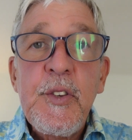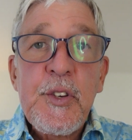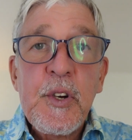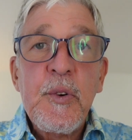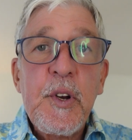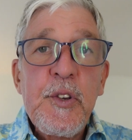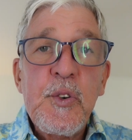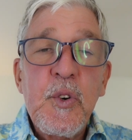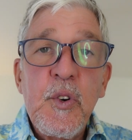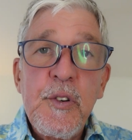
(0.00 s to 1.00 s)
So
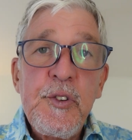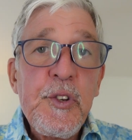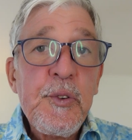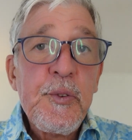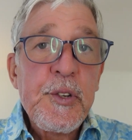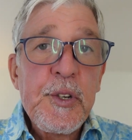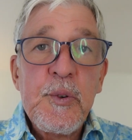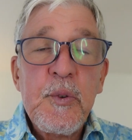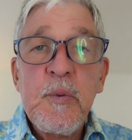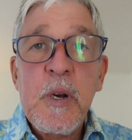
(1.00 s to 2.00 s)
you're new
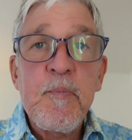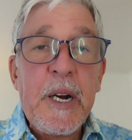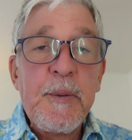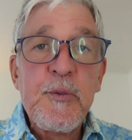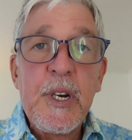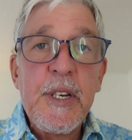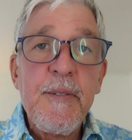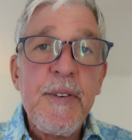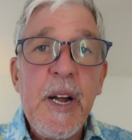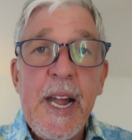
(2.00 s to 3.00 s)
to
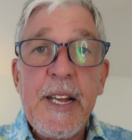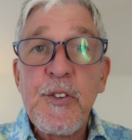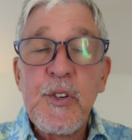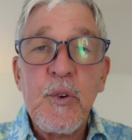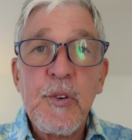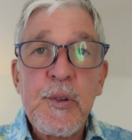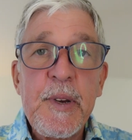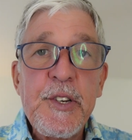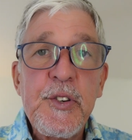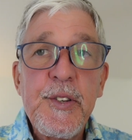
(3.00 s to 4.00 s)
Pipedrive and
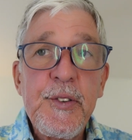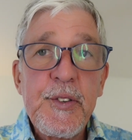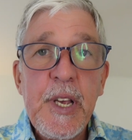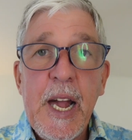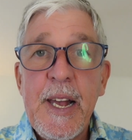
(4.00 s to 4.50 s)
automations,